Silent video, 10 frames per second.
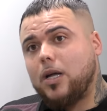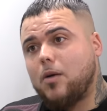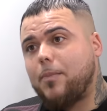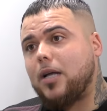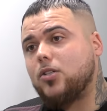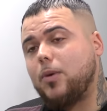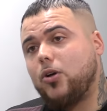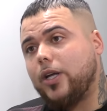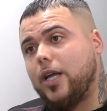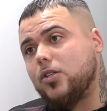We had our back turn. We
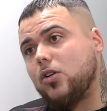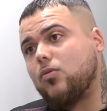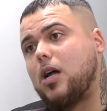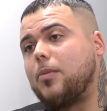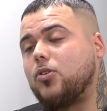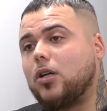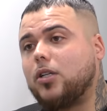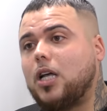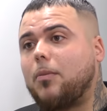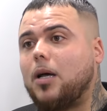couldn't get into the ground. We tried
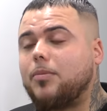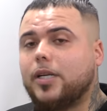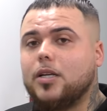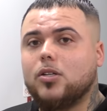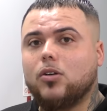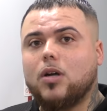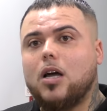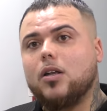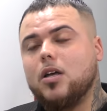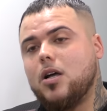to double up to get into the
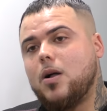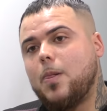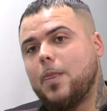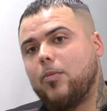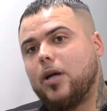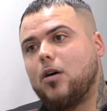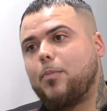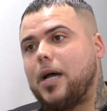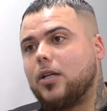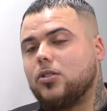ground, and we had our
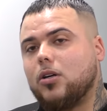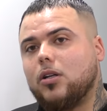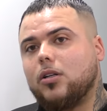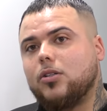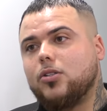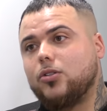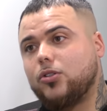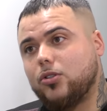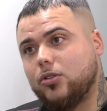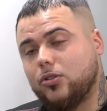back turn to,
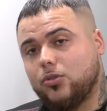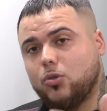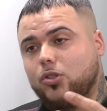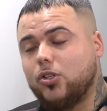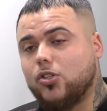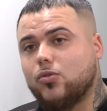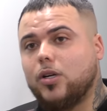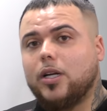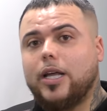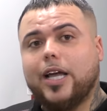to watching the
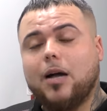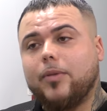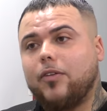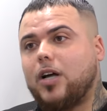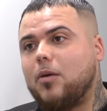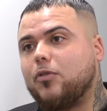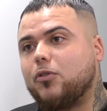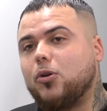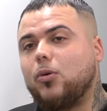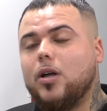screen. And they come. They've come
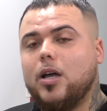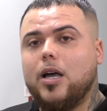through.